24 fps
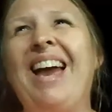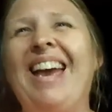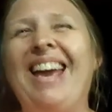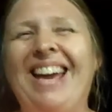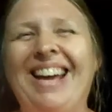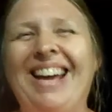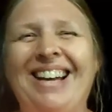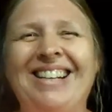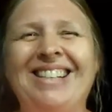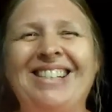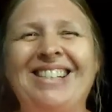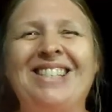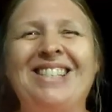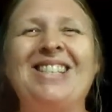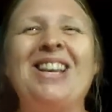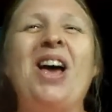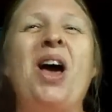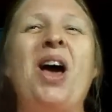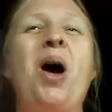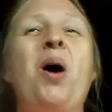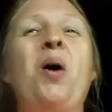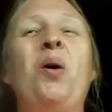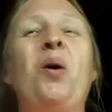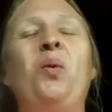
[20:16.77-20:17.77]
is
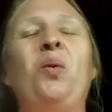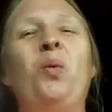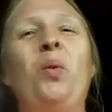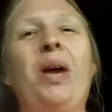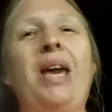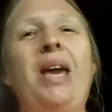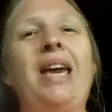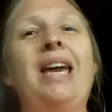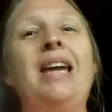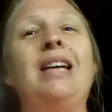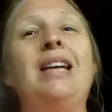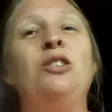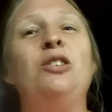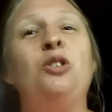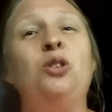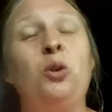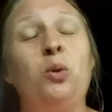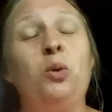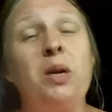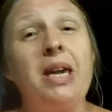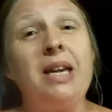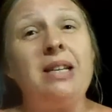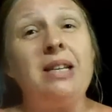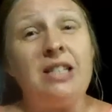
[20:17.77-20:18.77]
we
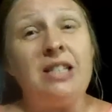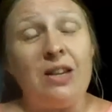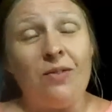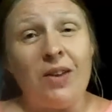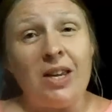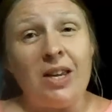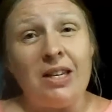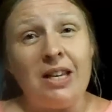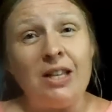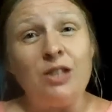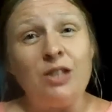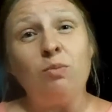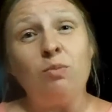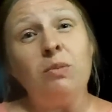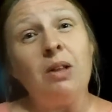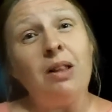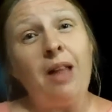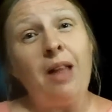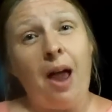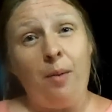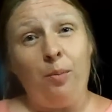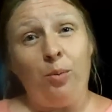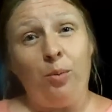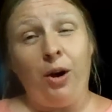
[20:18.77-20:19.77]
do get DVDs from the
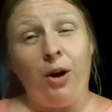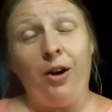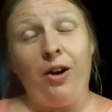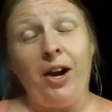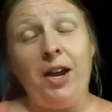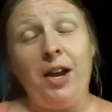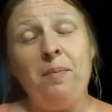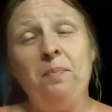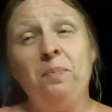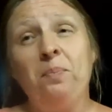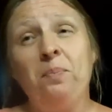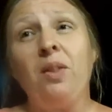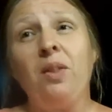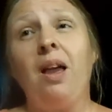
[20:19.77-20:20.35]
library,